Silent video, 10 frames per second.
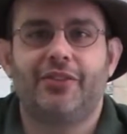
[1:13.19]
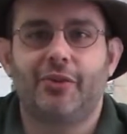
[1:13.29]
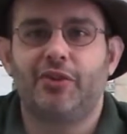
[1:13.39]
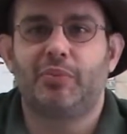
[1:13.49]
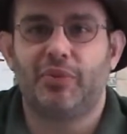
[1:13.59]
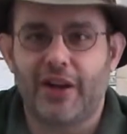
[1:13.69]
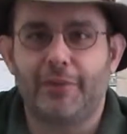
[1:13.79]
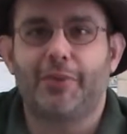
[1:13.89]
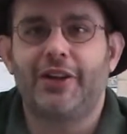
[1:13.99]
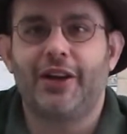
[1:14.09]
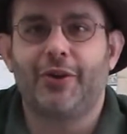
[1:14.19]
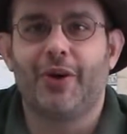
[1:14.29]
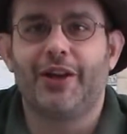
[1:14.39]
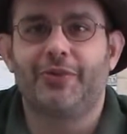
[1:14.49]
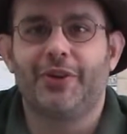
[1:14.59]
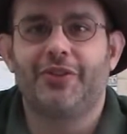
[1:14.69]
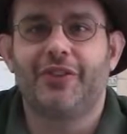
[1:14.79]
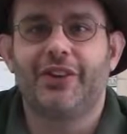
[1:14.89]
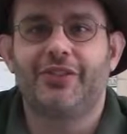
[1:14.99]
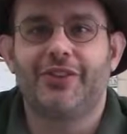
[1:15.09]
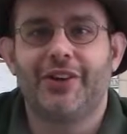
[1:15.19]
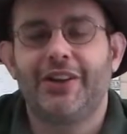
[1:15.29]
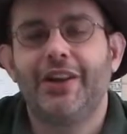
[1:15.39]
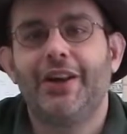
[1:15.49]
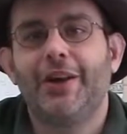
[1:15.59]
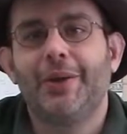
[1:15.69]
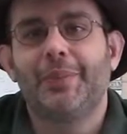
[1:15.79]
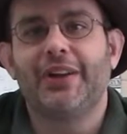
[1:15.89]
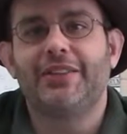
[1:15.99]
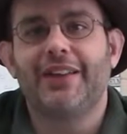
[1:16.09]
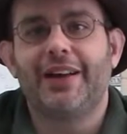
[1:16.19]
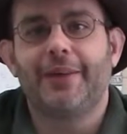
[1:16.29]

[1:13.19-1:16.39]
so it's probably not quite as much of a concern, but